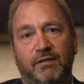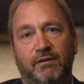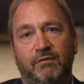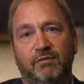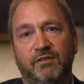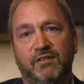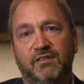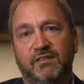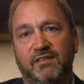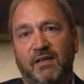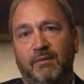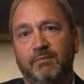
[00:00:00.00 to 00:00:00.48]
There
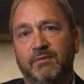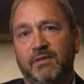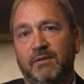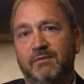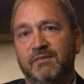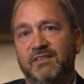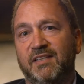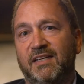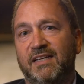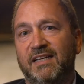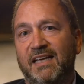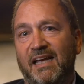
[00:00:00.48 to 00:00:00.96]
is
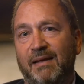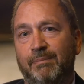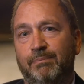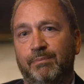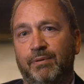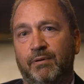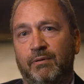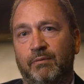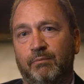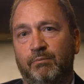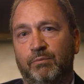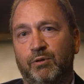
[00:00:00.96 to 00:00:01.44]
sometimes a gap
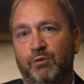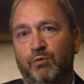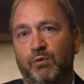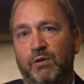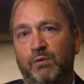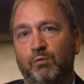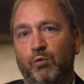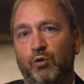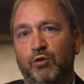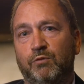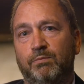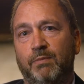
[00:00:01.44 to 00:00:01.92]
between
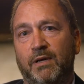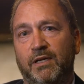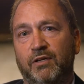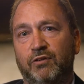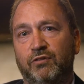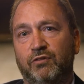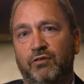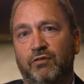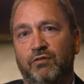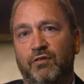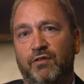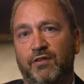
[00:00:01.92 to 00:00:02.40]
what
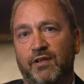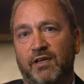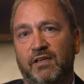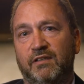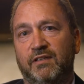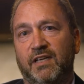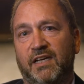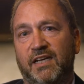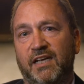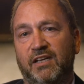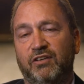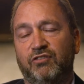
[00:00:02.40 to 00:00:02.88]
managers think
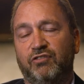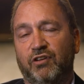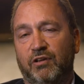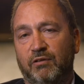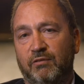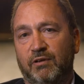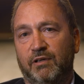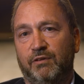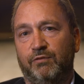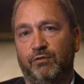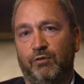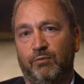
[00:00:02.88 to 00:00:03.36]
they can
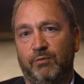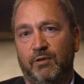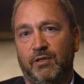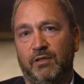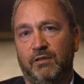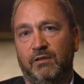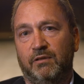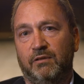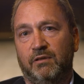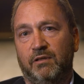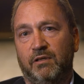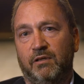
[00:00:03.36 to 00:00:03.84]
generate from it
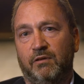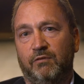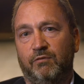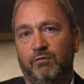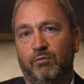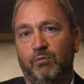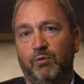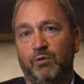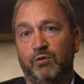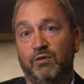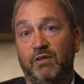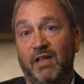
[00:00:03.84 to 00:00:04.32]

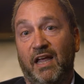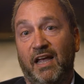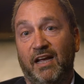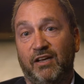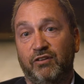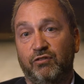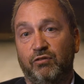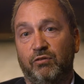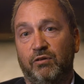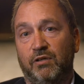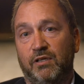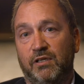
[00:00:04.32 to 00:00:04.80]
from what
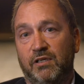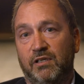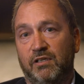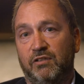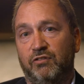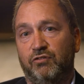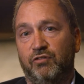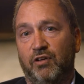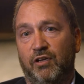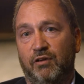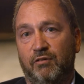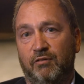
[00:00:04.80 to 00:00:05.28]
actually is
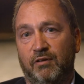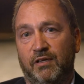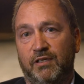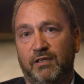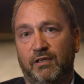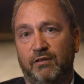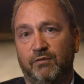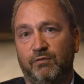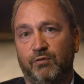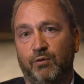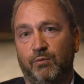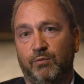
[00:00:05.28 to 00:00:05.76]

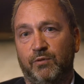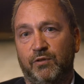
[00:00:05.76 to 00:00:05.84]
generated from